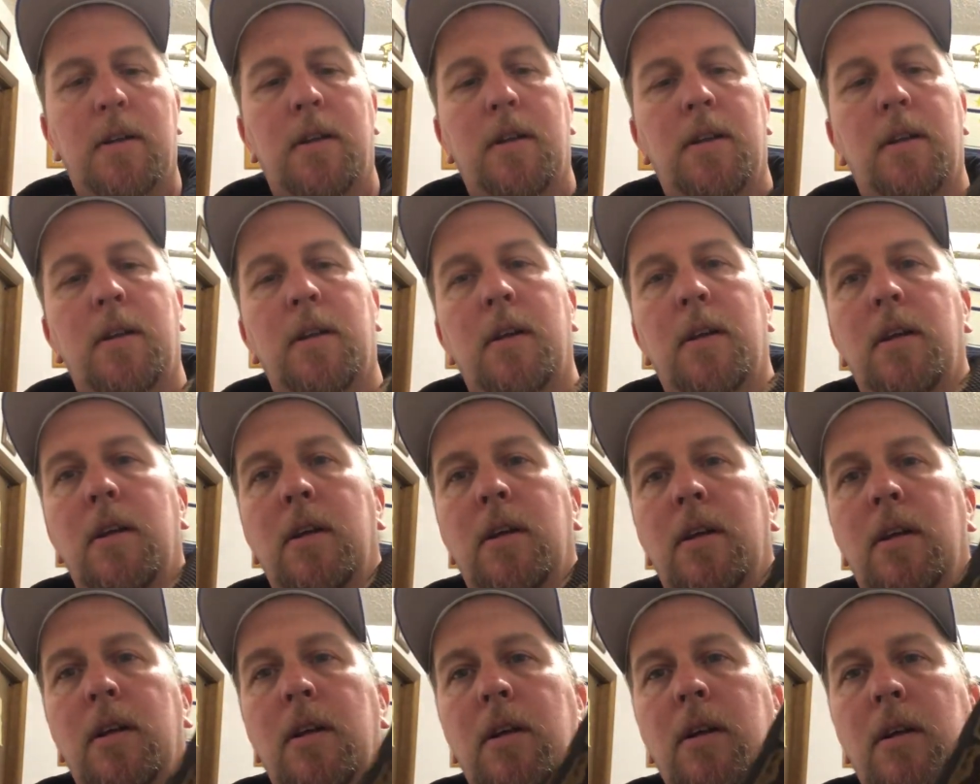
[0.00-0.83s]

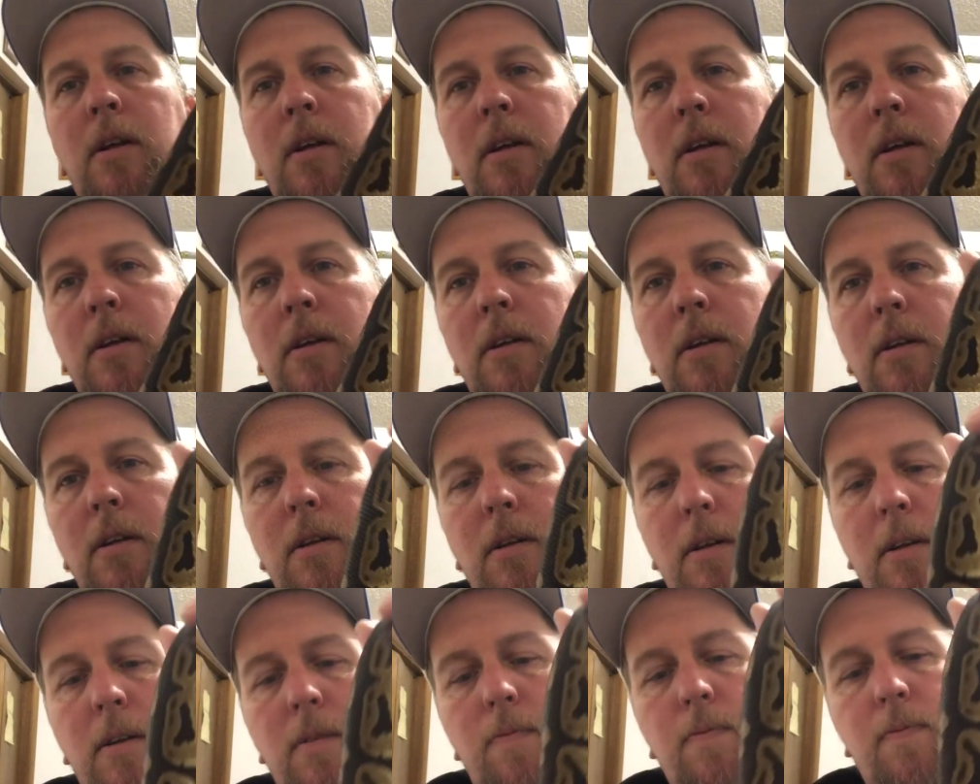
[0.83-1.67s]

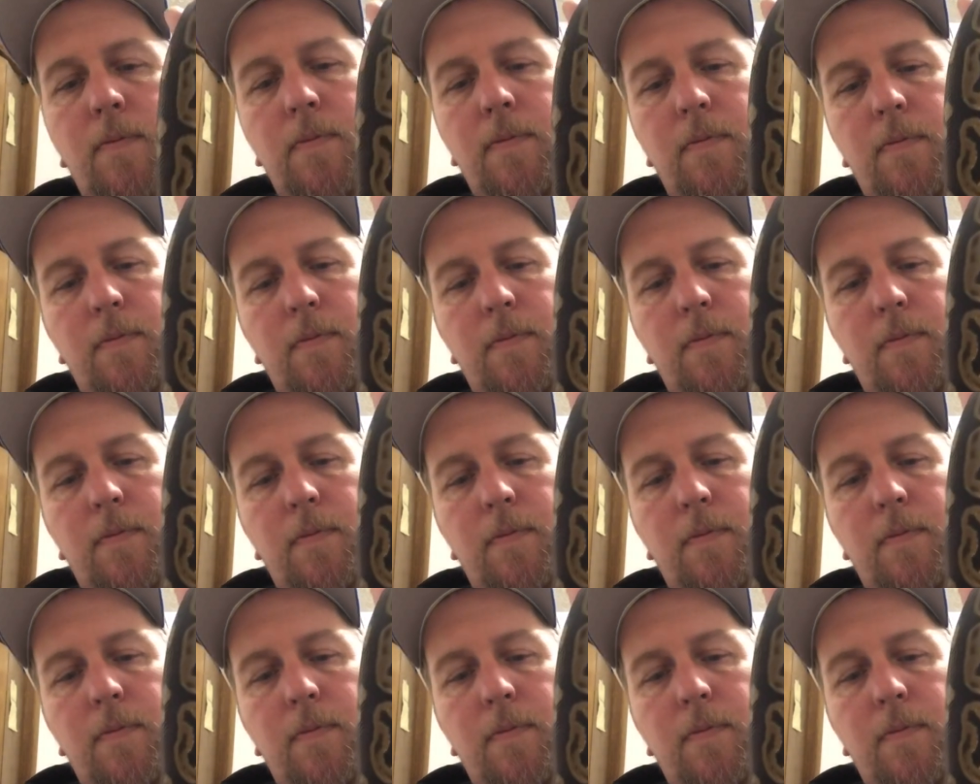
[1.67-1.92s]
[no speech]